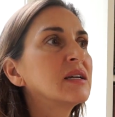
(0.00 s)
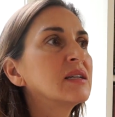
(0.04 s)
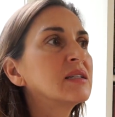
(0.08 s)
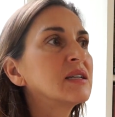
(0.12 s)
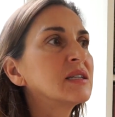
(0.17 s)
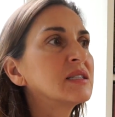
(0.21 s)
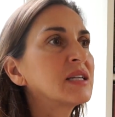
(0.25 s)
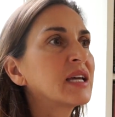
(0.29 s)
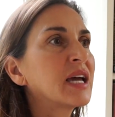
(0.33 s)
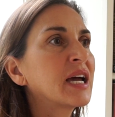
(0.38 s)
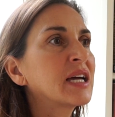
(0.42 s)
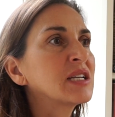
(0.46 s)

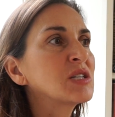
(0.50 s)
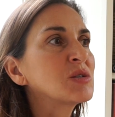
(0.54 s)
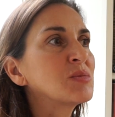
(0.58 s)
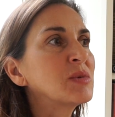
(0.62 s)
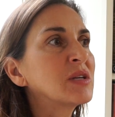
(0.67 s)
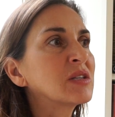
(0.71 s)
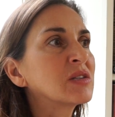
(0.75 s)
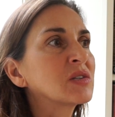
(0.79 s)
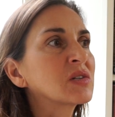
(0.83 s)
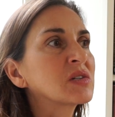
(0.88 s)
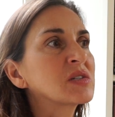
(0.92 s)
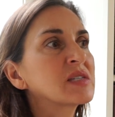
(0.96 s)

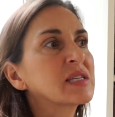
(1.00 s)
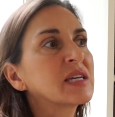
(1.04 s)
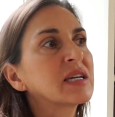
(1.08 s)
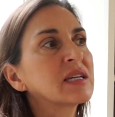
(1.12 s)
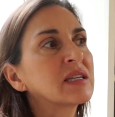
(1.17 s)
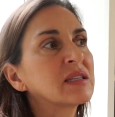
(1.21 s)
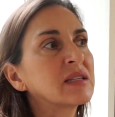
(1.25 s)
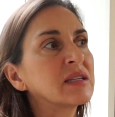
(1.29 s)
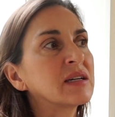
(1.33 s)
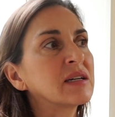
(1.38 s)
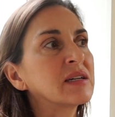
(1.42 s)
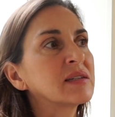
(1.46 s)
Detachment looks
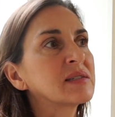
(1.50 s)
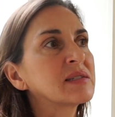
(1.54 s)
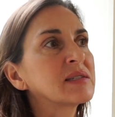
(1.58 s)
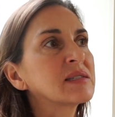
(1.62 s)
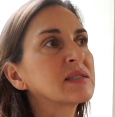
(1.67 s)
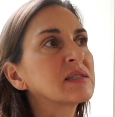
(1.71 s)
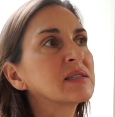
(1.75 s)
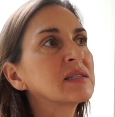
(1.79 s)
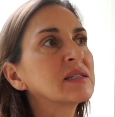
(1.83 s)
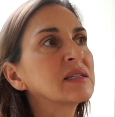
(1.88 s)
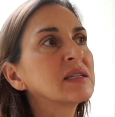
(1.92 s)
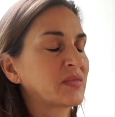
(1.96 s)
like
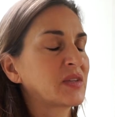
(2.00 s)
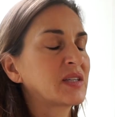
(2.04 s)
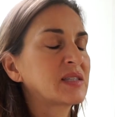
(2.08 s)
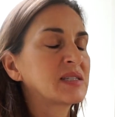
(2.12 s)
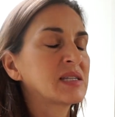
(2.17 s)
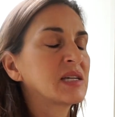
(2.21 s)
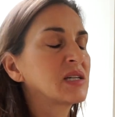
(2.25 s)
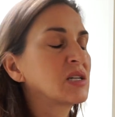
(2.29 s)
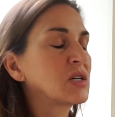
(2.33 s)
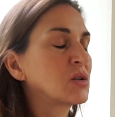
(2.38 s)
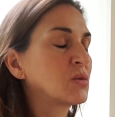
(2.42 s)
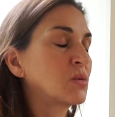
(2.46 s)
this. Let's
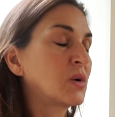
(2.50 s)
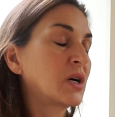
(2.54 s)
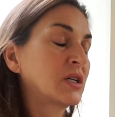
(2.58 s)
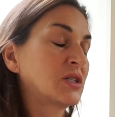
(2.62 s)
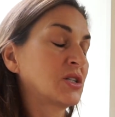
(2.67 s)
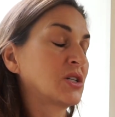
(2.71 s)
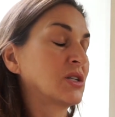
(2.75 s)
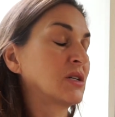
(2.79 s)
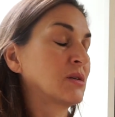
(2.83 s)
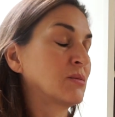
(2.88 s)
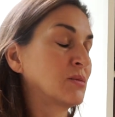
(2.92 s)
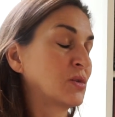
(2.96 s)
say you're
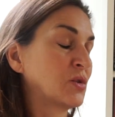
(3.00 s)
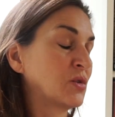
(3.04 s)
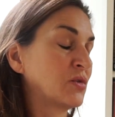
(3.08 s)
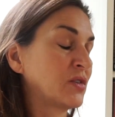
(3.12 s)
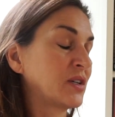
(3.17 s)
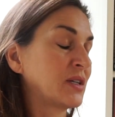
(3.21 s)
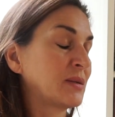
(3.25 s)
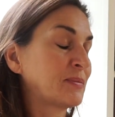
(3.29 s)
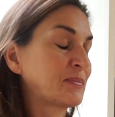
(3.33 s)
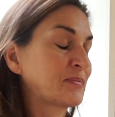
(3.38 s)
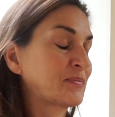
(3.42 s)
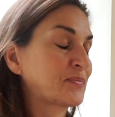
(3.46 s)
watching a
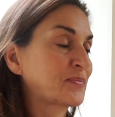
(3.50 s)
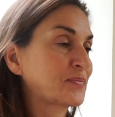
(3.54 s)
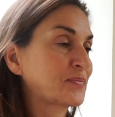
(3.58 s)
movie.